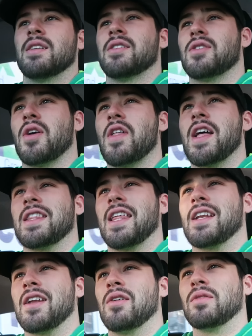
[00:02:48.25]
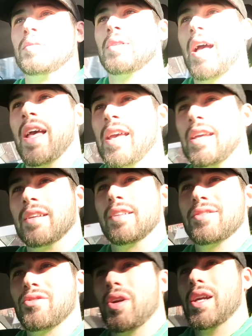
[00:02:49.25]
so that they know, hey,
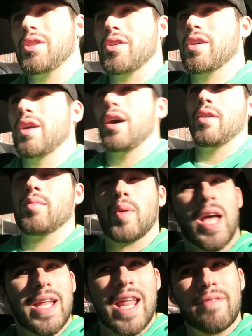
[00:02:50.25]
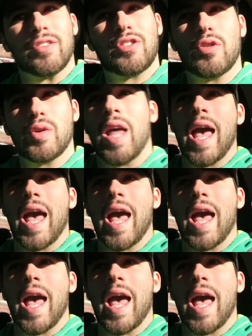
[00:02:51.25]
it's green, you can go. But I never do it